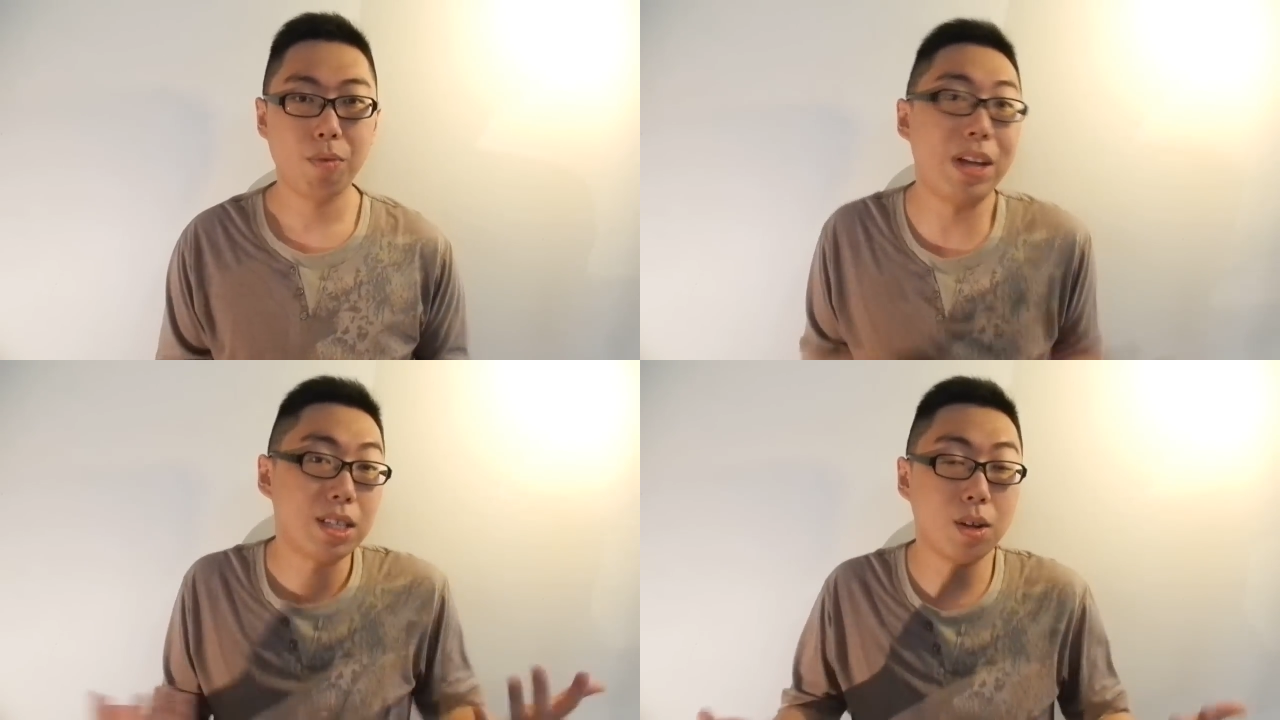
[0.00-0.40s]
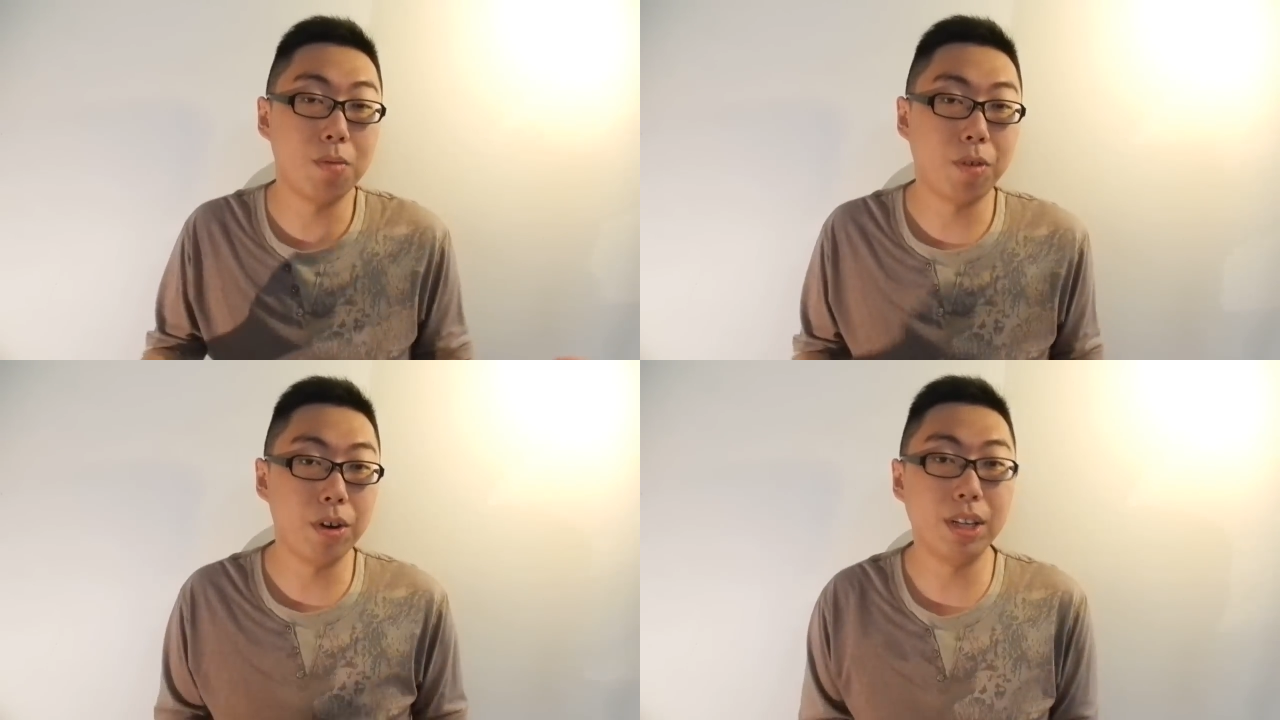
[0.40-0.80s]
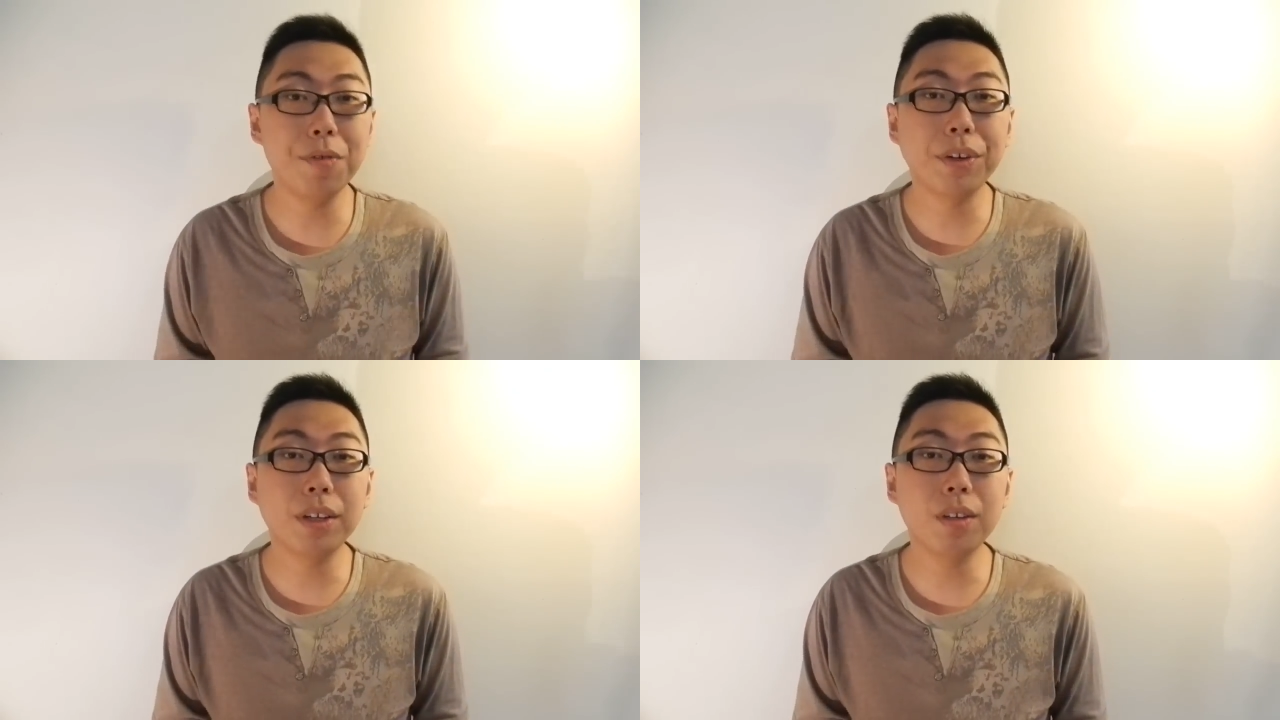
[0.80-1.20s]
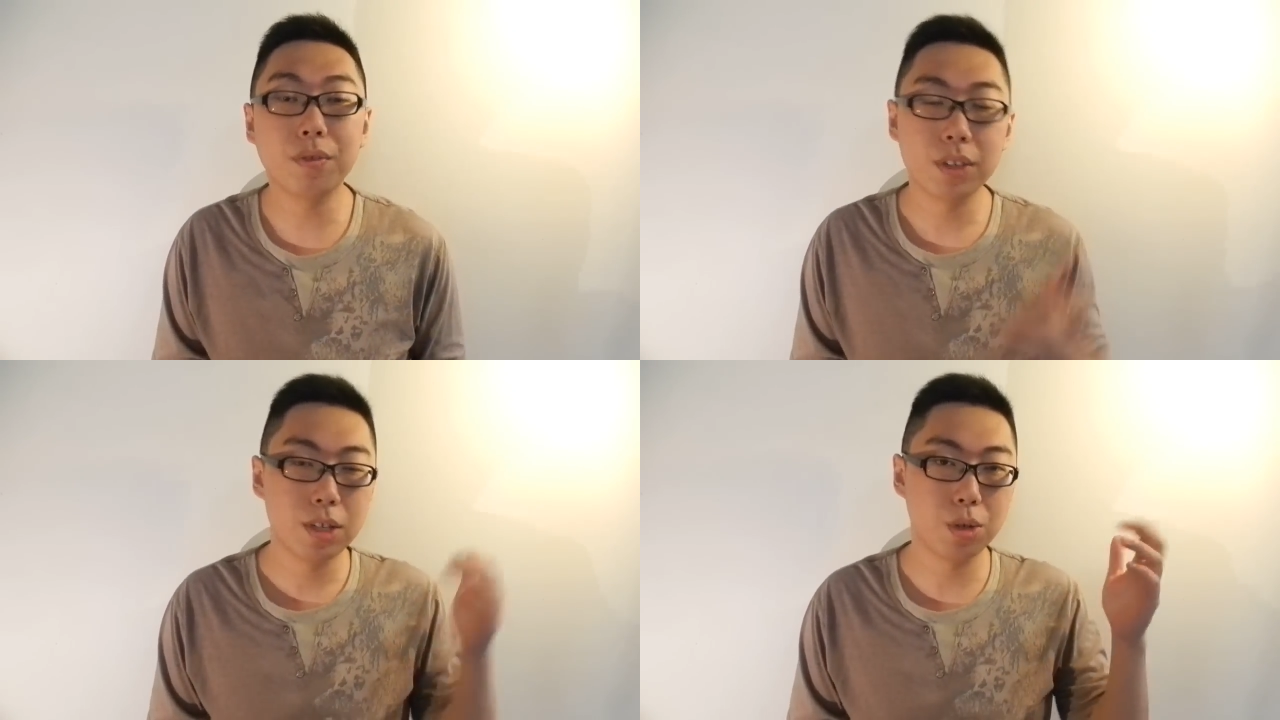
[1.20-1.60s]
That's not very
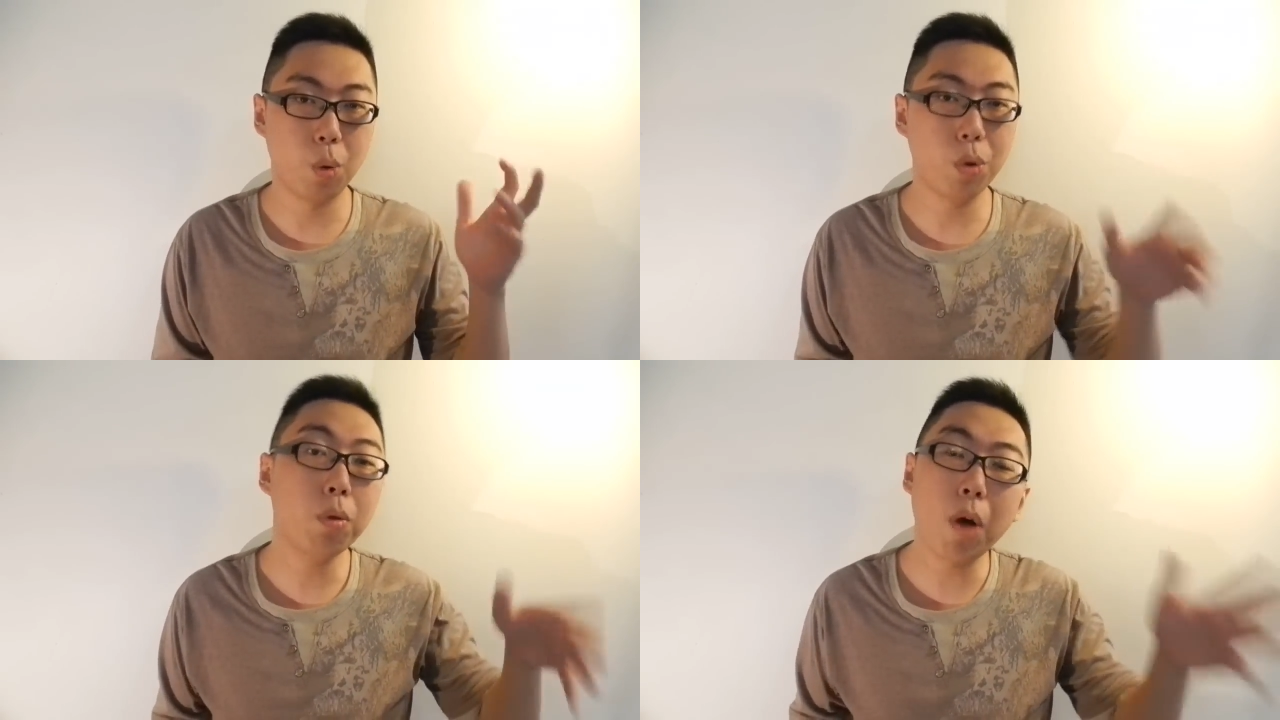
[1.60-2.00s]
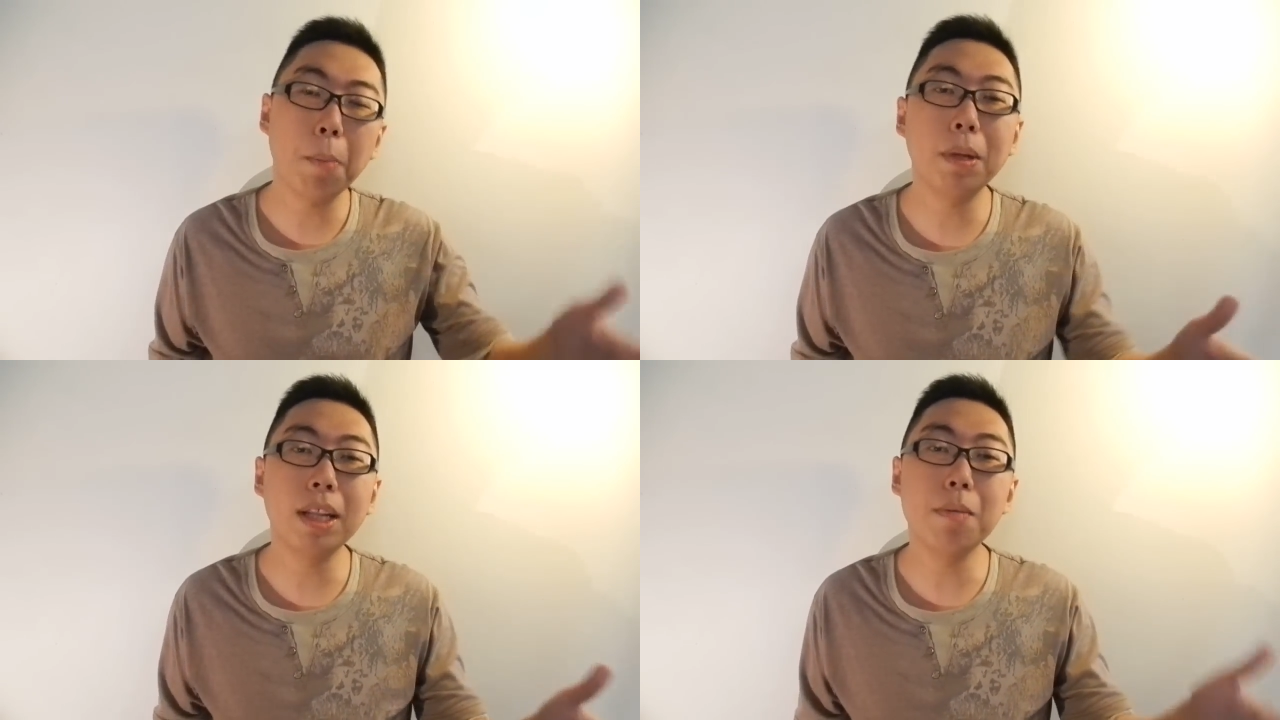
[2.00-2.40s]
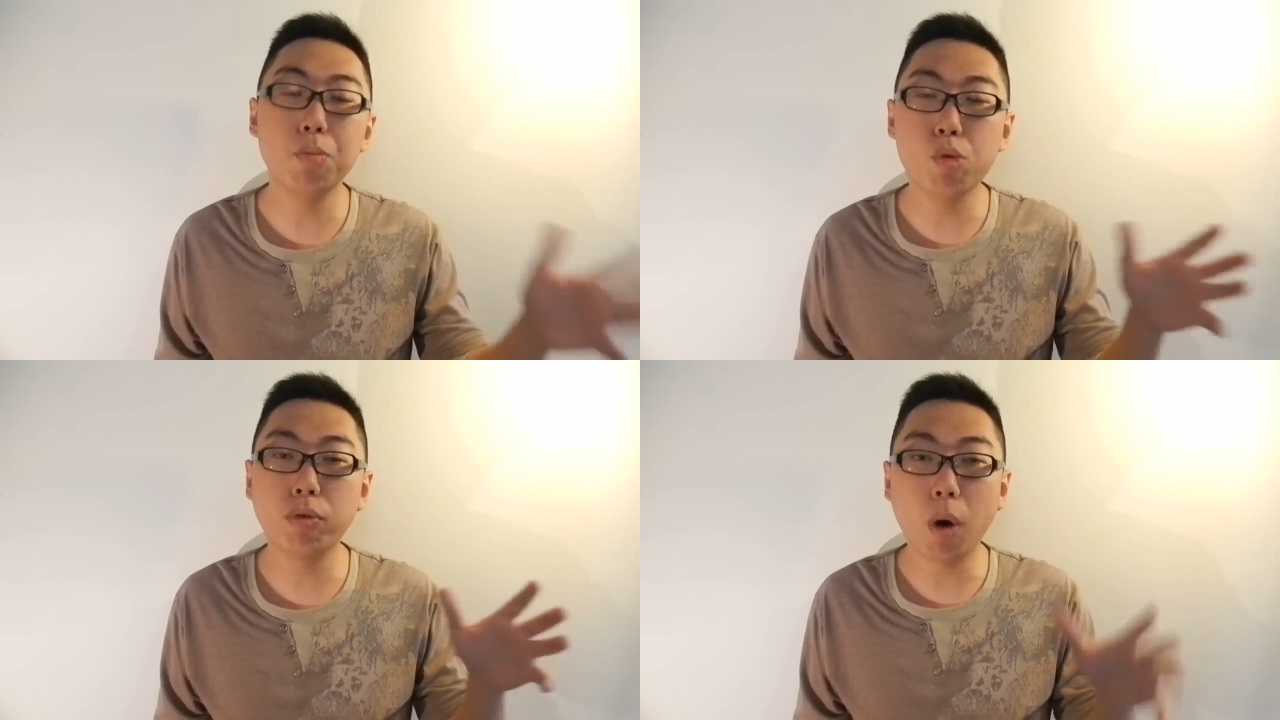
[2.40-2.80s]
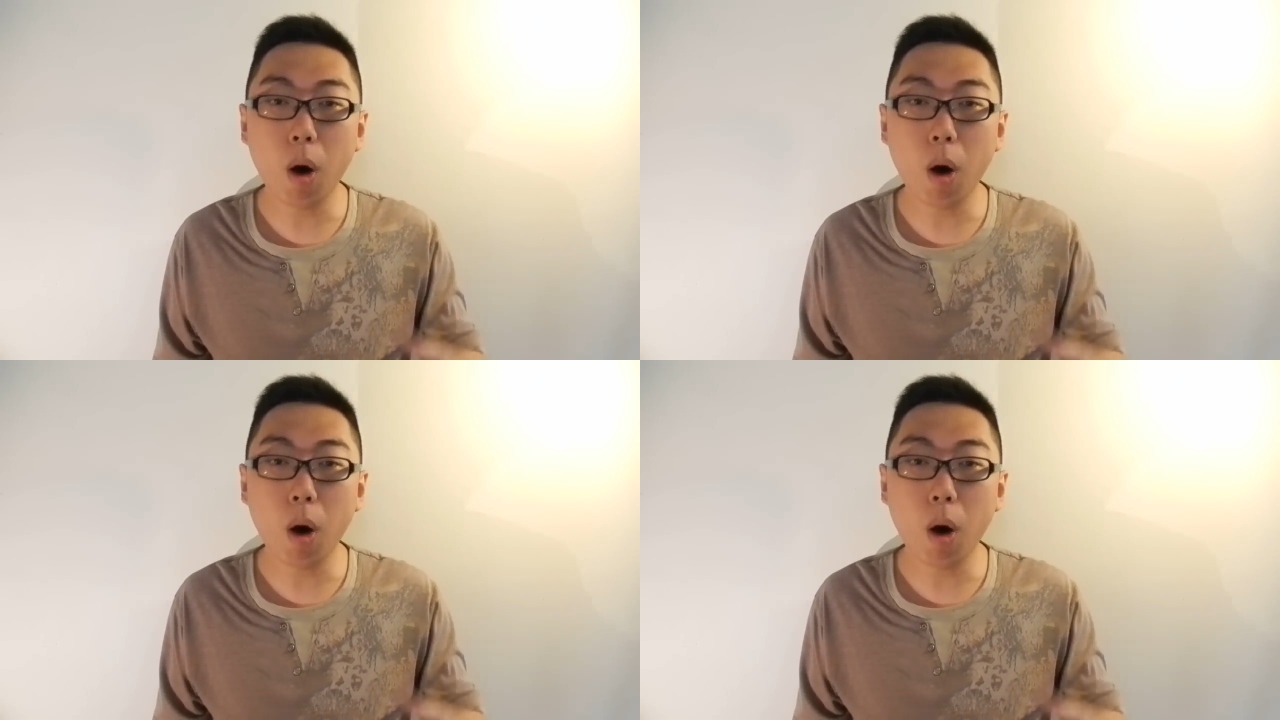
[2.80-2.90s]
difficult, so we'll rapidly move